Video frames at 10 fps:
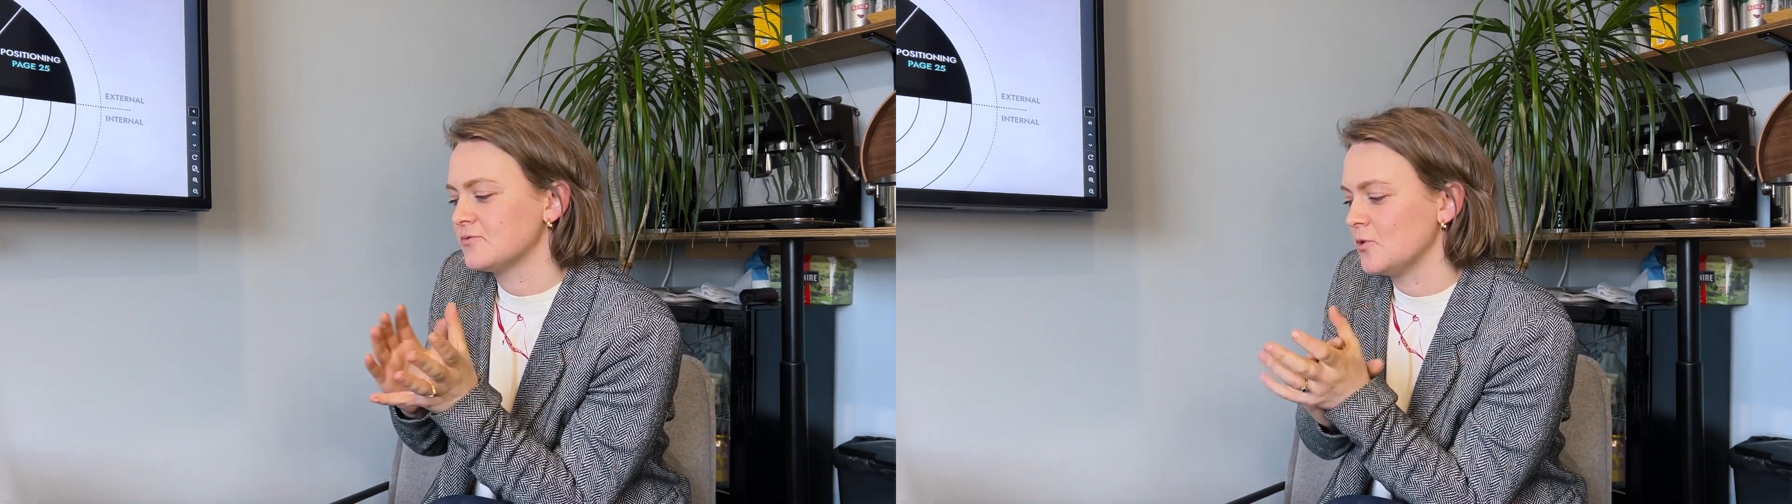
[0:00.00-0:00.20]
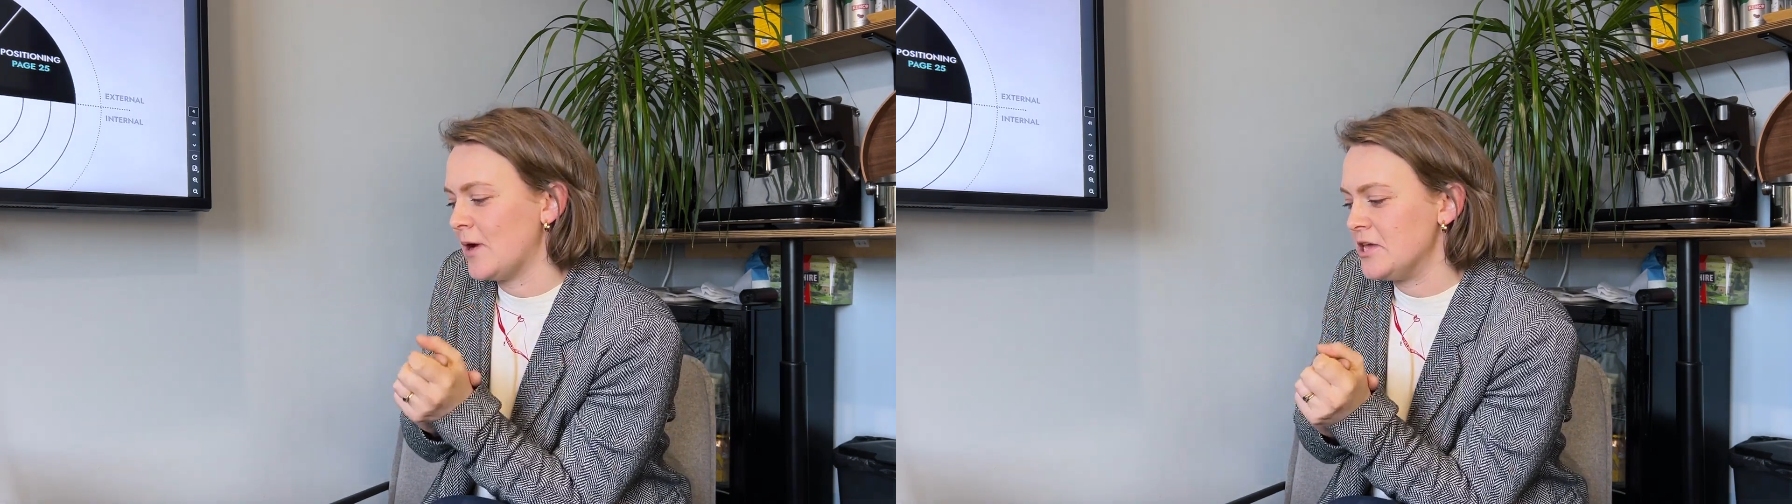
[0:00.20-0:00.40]

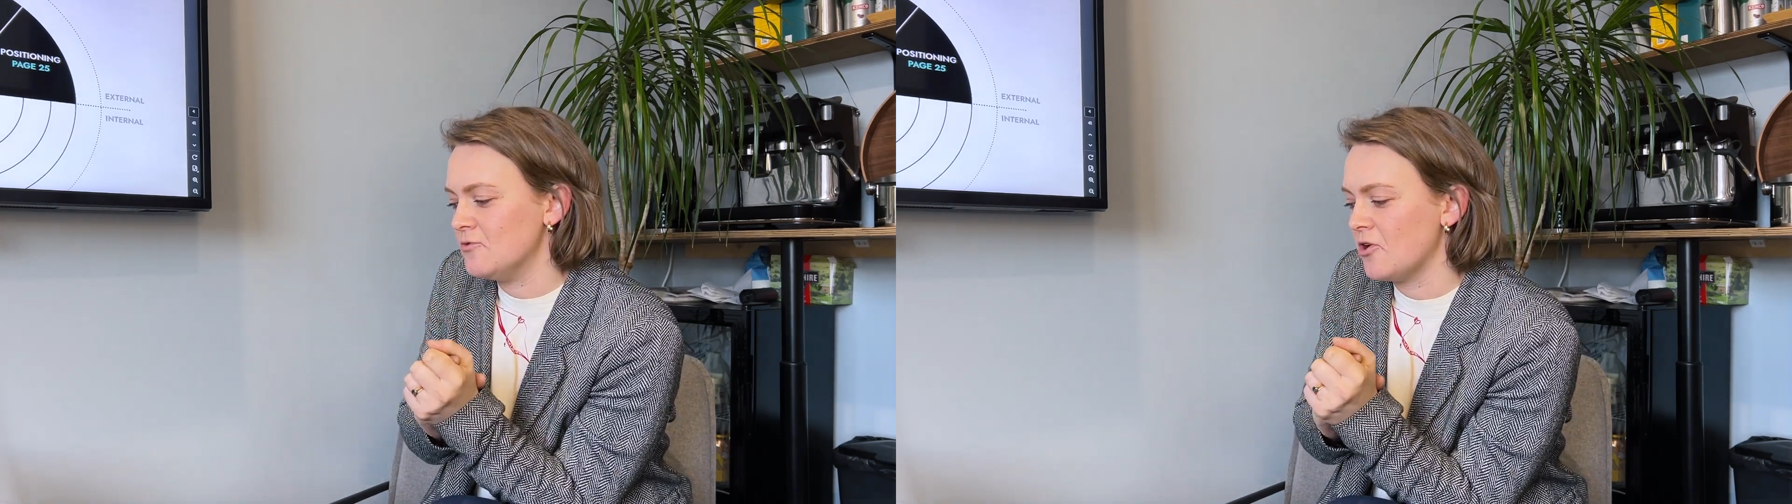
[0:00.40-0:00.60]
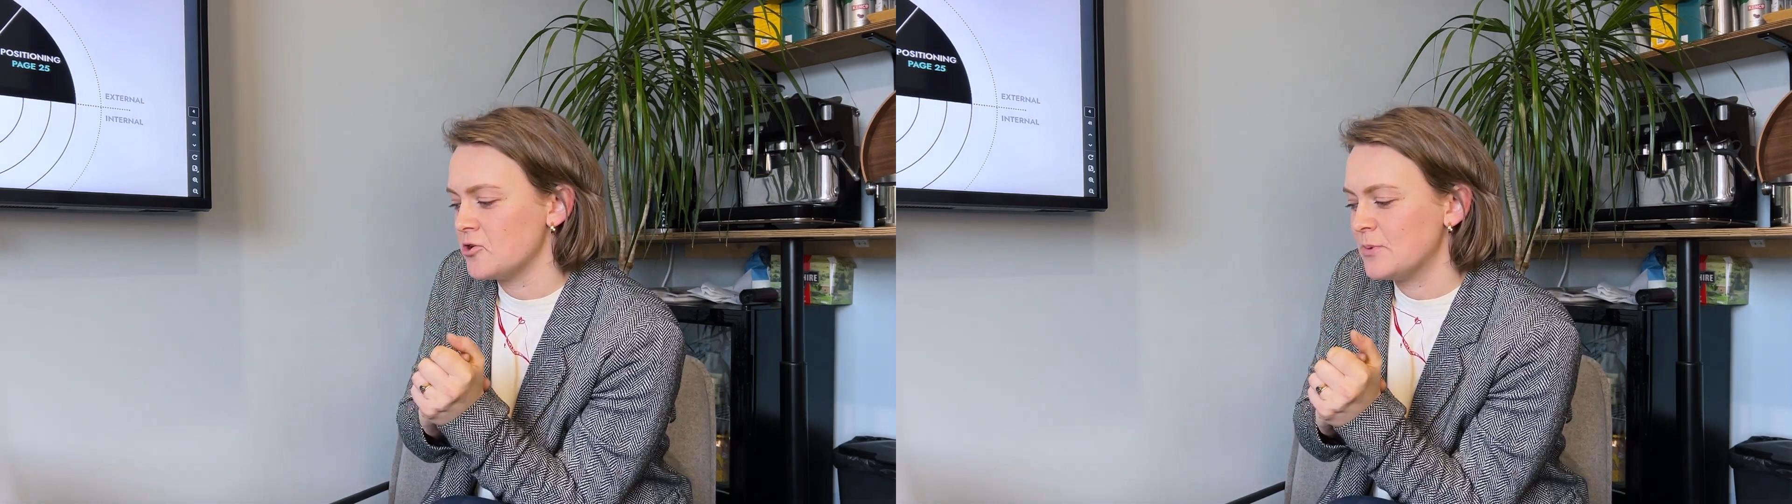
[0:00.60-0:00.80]
of the way
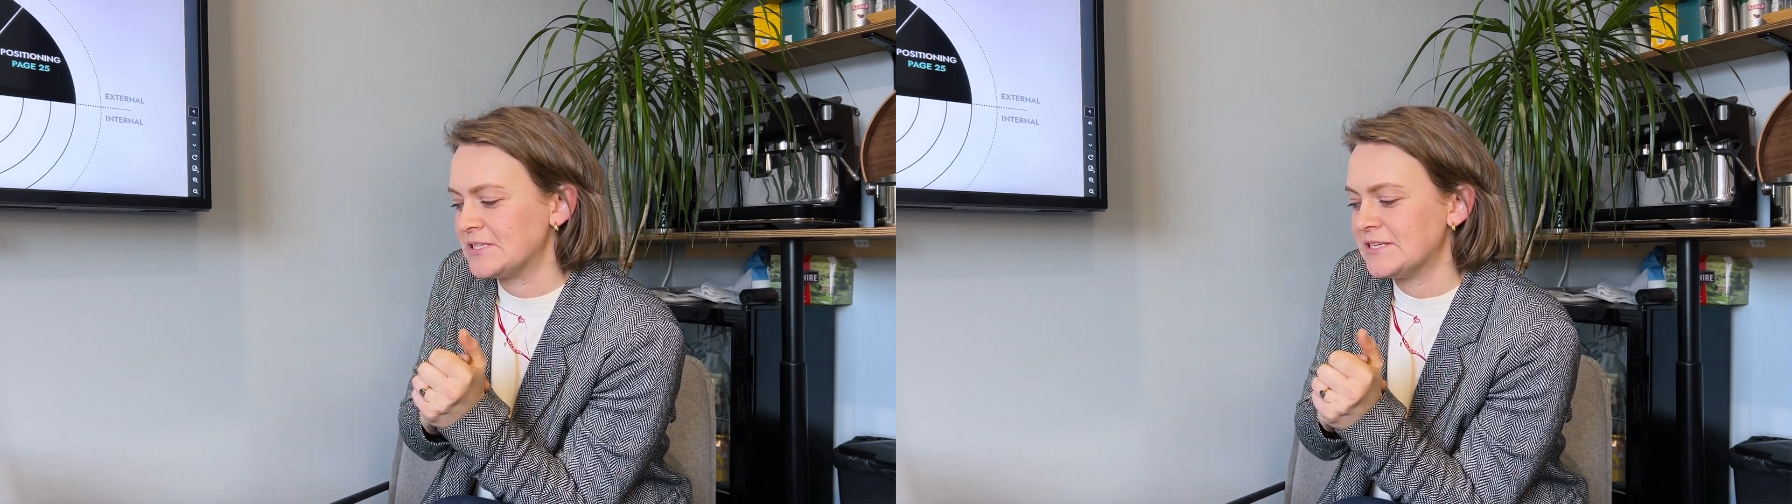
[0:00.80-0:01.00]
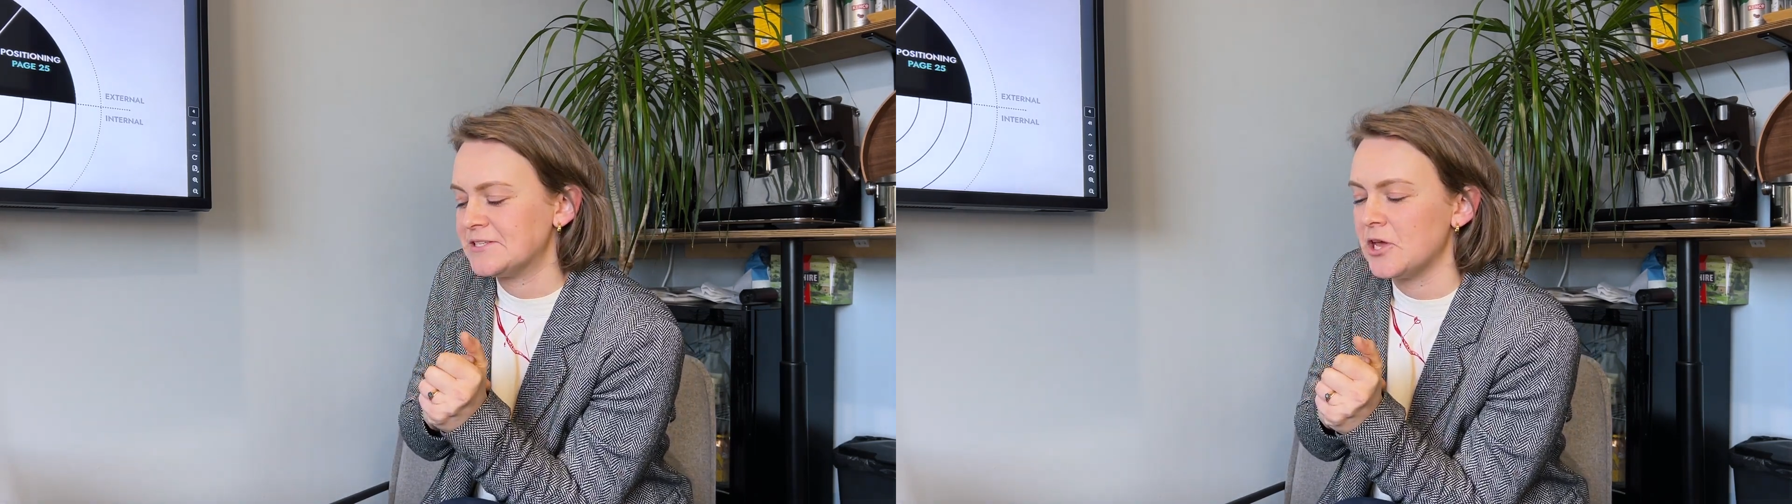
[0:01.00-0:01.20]
you run your business.